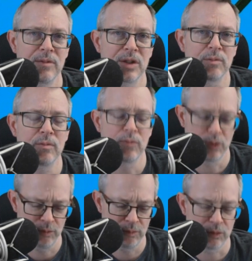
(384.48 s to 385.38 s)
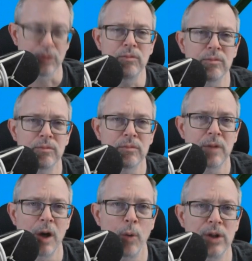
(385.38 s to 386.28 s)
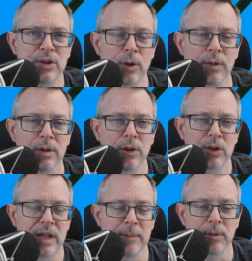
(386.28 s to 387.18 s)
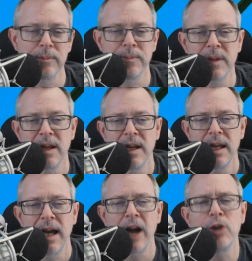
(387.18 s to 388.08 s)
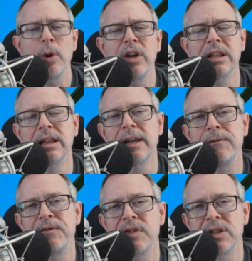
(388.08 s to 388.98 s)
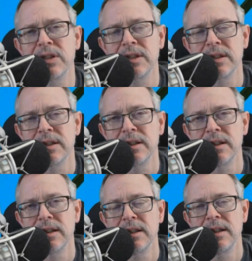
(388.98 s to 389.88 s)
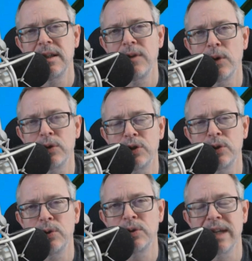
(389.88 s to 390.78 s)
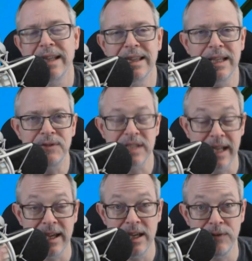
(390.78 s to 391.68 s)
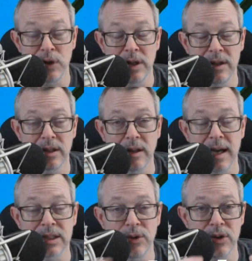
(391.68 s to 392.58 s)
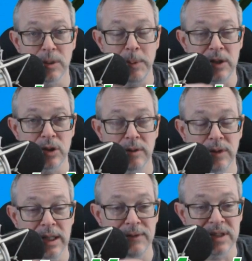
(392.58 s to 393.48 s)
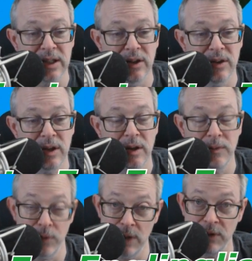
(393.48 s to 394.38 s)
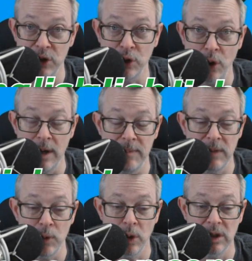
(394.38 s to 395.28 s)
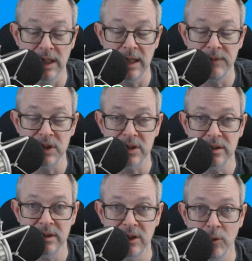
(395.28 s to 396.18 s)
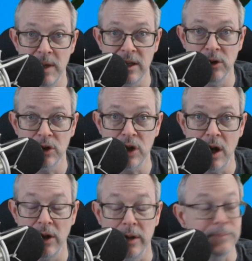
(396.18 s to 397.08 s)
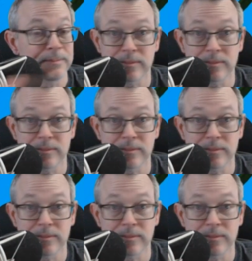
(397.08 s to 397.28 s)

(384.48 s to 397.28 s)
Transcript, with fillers: Just a once-over. Looks at him. Are you wearing lifts in those shoes? And lifts, and if you in the glossary, there's a picture of lifts. For if you're short, if you wear lifts, they'll make you look taller.